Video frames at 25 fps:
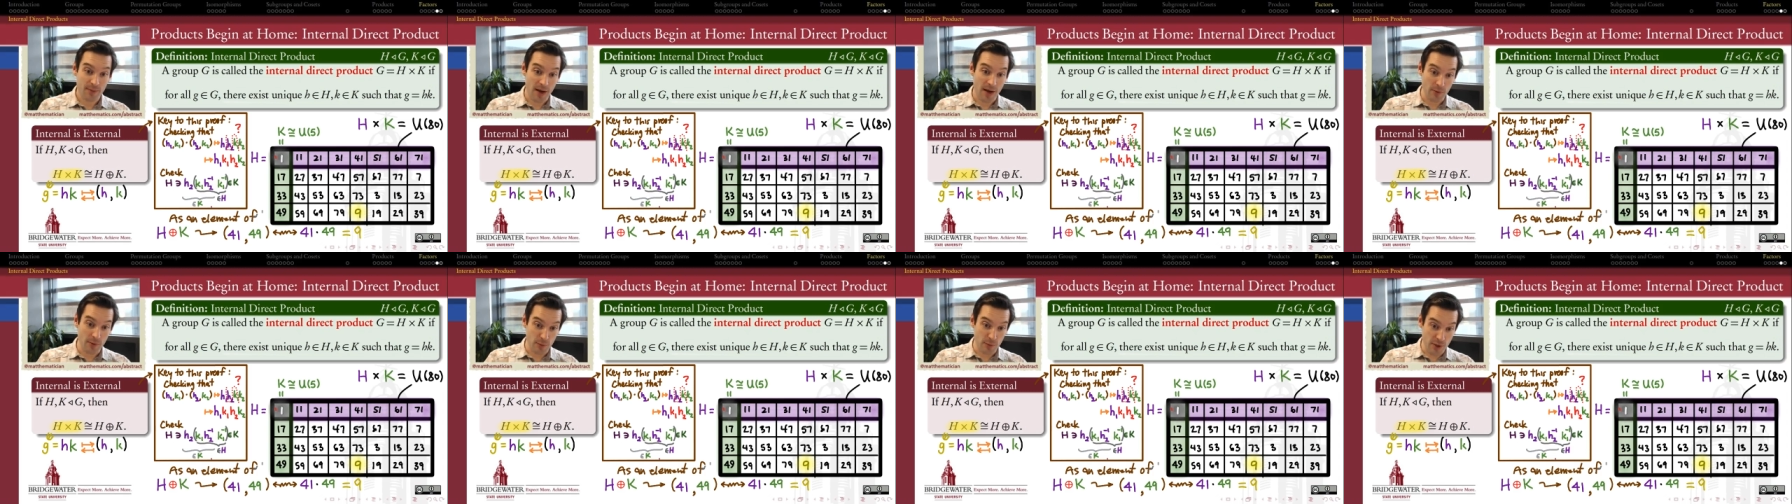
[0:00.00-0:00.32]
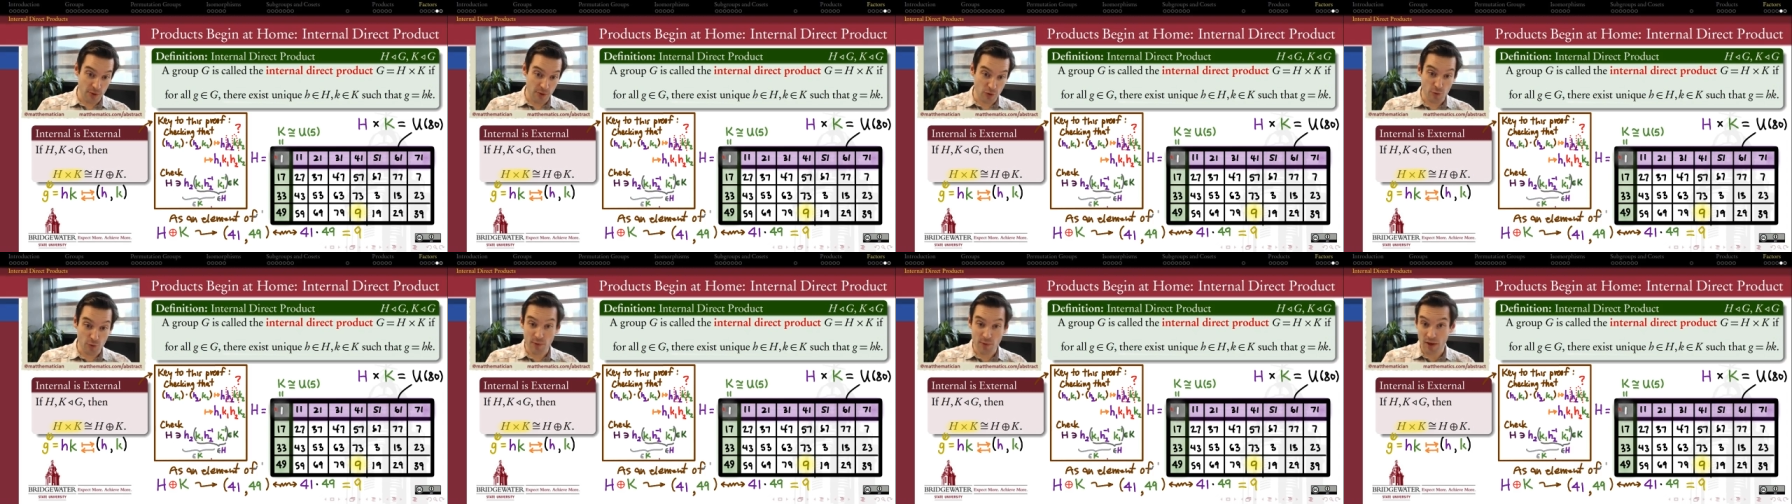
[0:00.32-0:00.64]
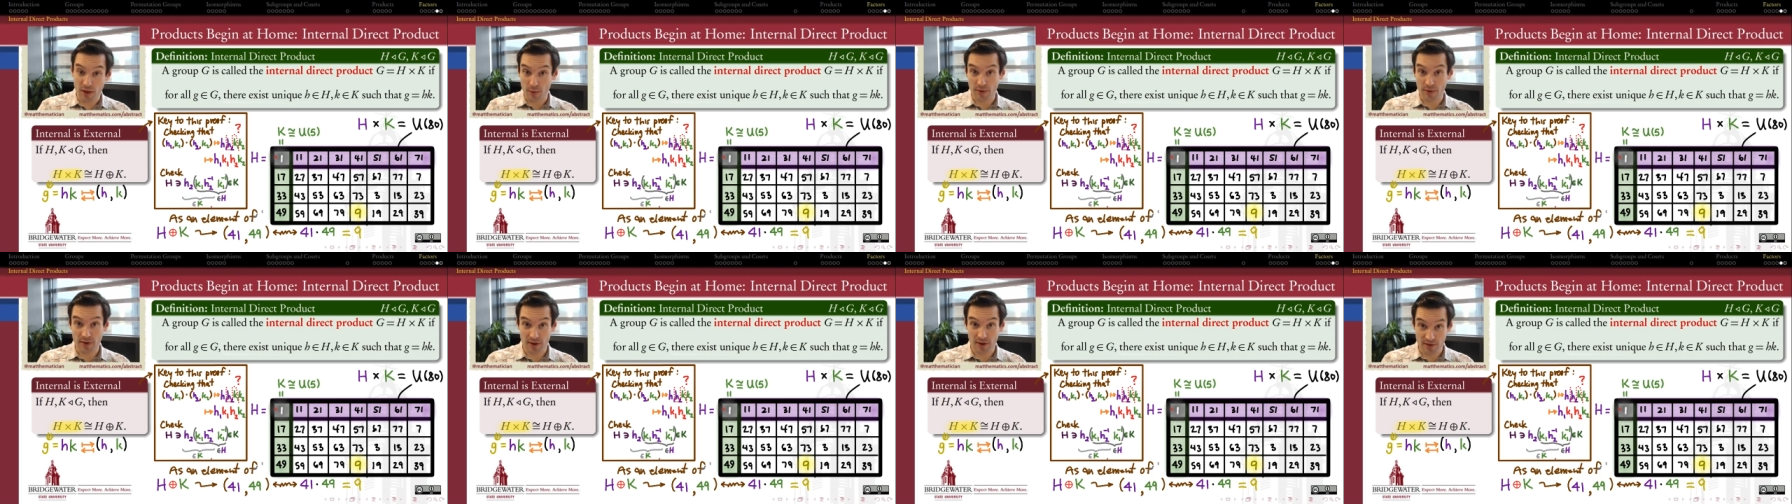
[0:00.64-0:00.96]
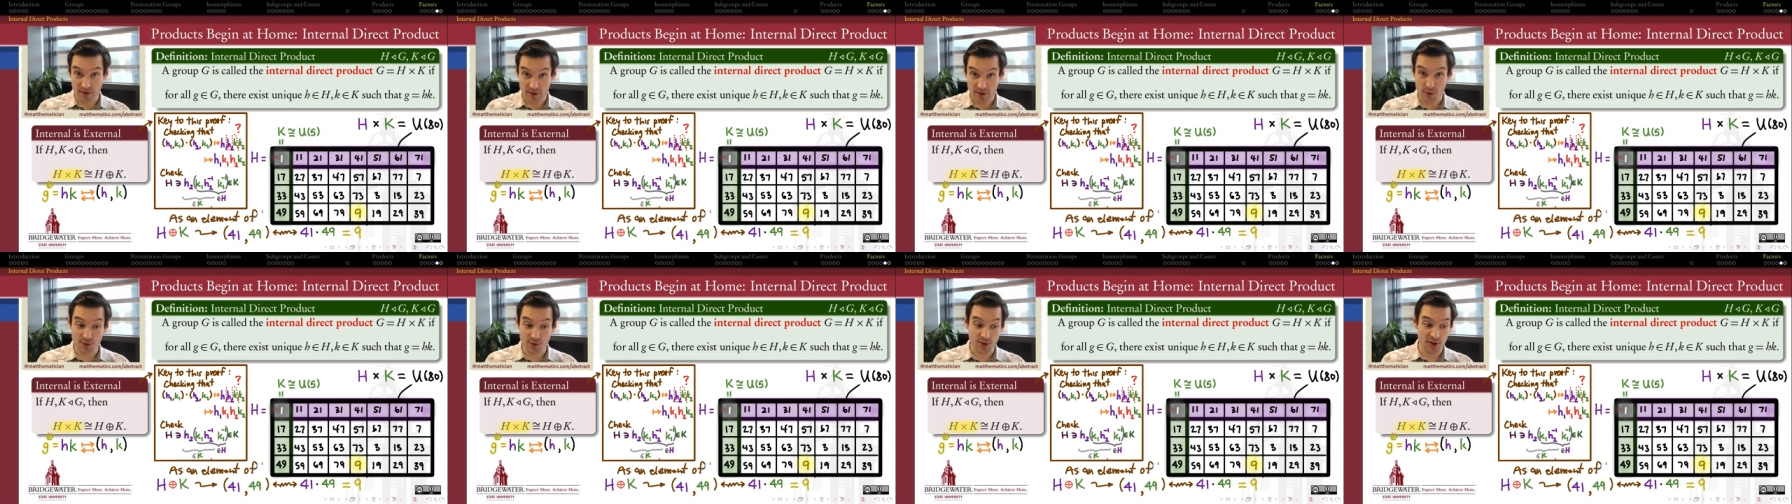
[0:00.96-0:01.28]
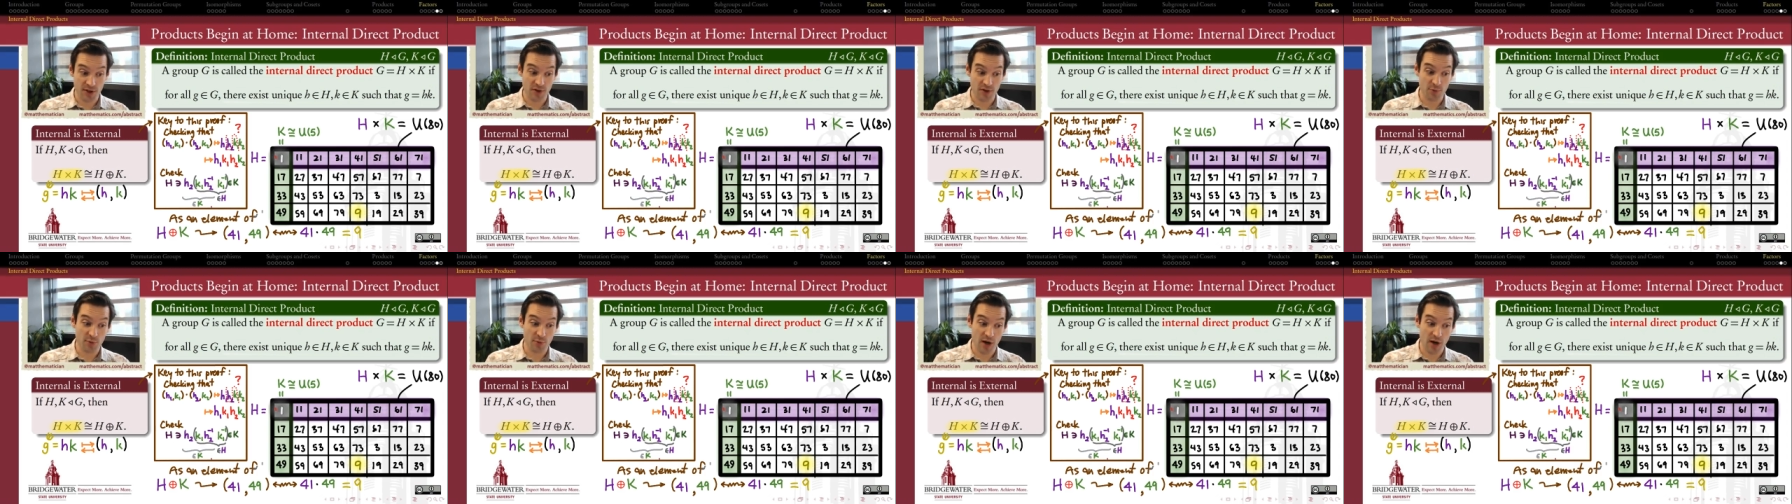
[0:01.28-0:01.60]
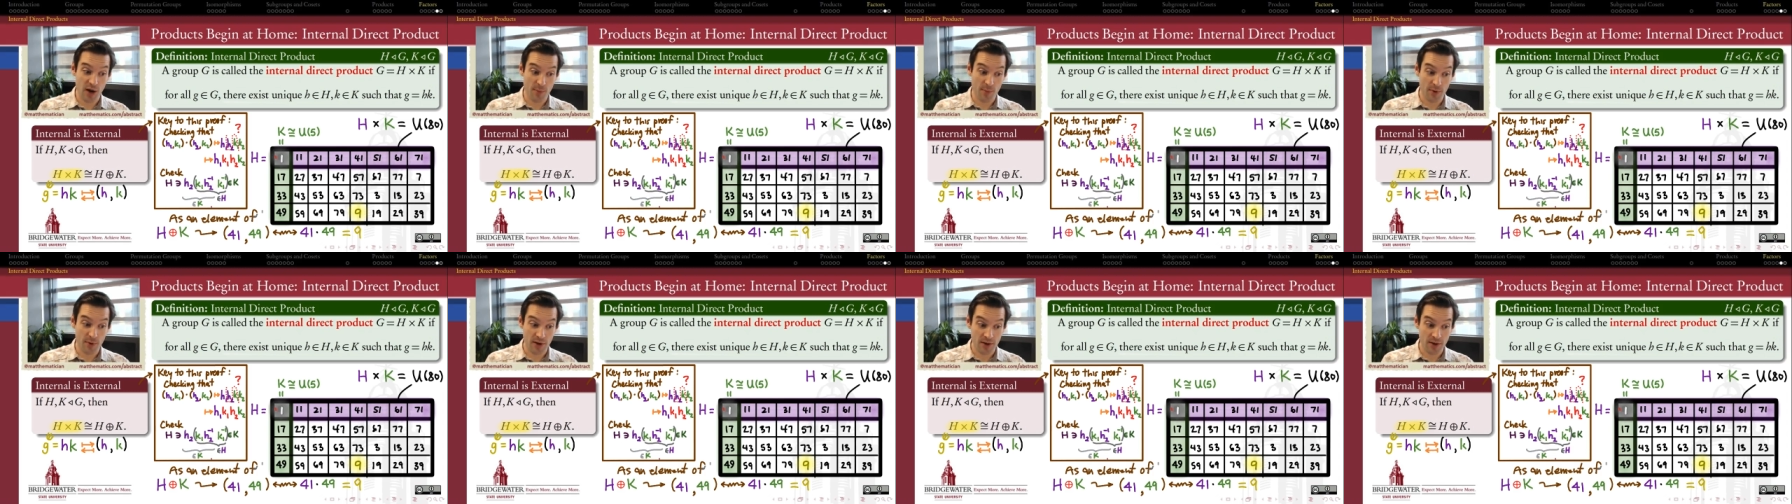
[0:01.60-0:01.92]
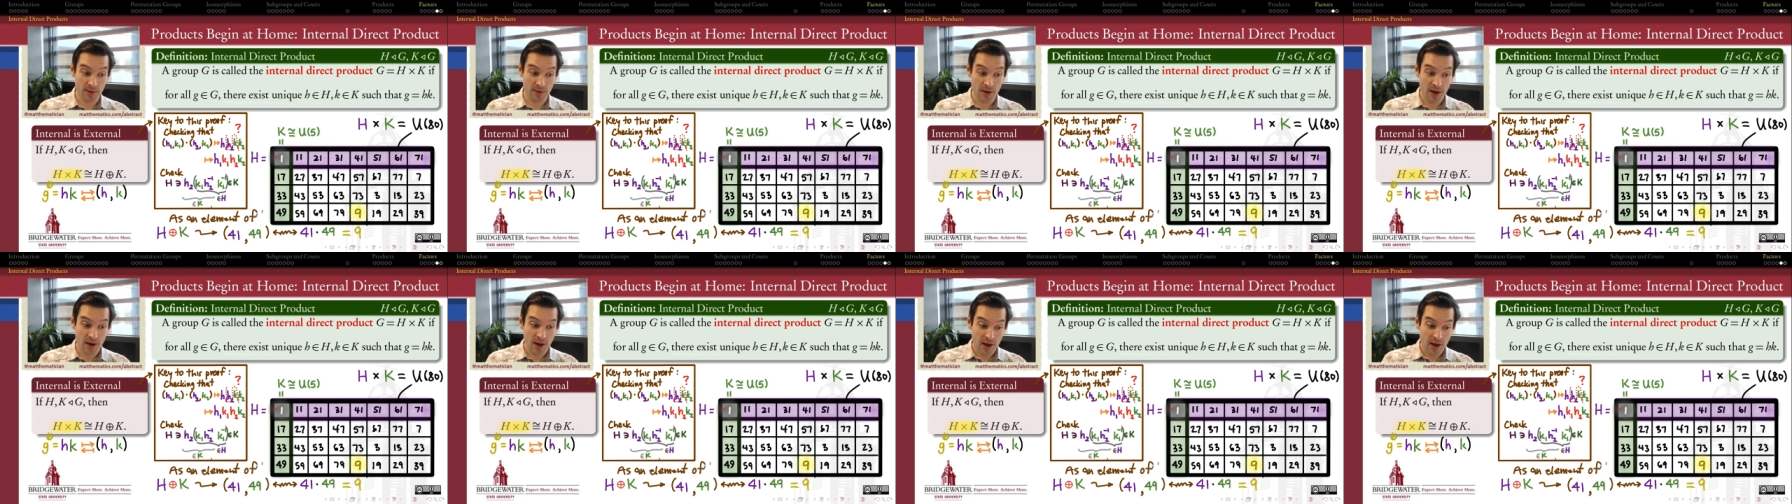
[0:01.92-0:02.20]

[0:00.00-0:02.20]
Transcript: by regrouping with the associative property,